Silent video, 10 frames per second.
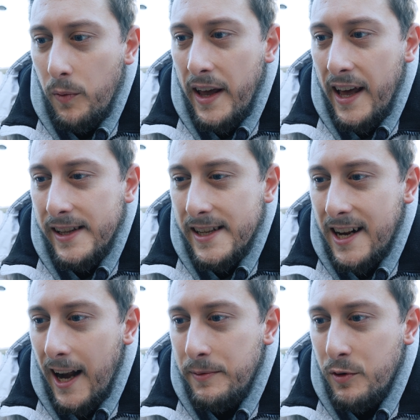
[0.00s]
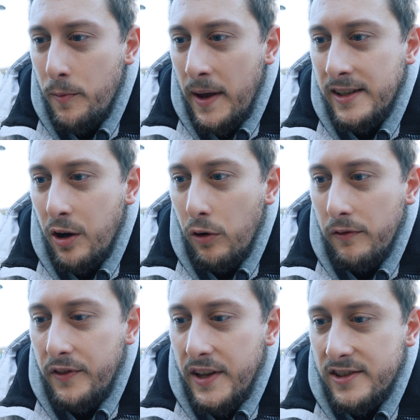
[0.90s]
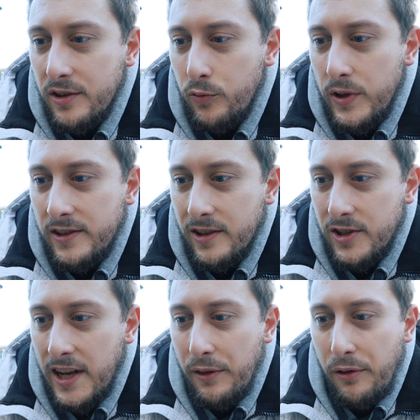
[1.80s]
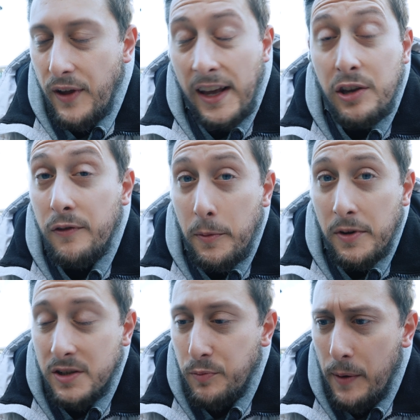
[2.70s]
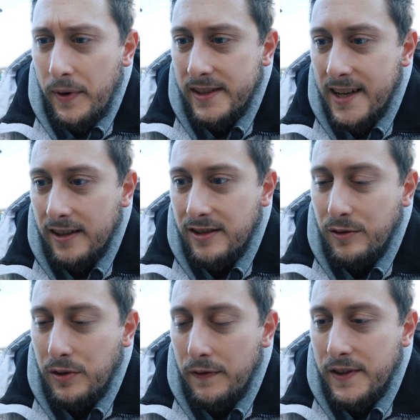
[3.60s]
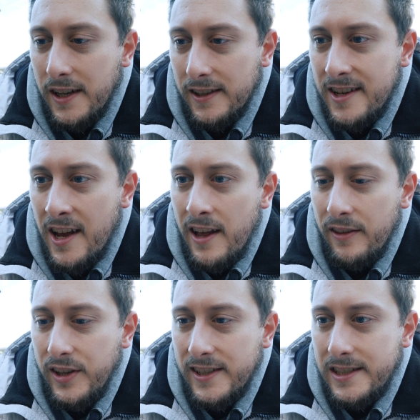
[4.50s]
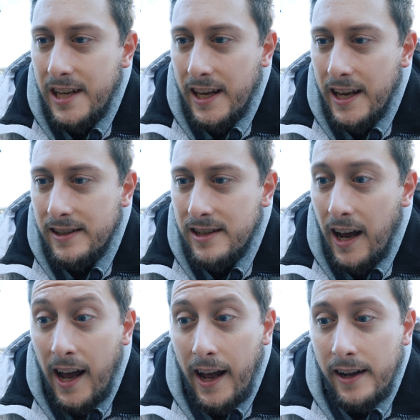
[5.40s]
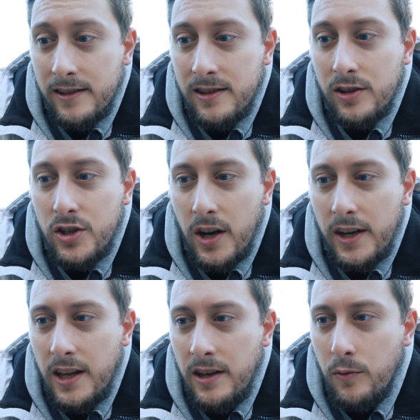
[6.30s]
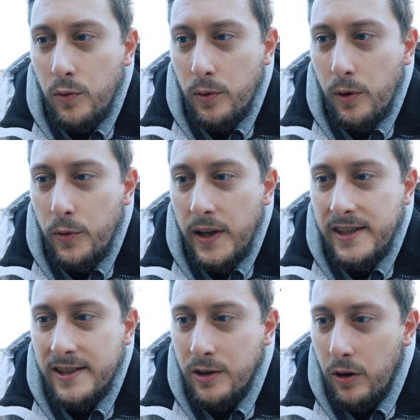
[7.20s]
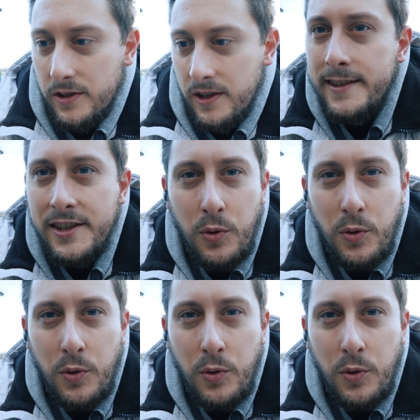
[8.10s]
we're here, let's claim the remainder of this research. Again, thank you very much to Batman of Texas who gifted us this ticket, and shiny Wooloo it is not. This is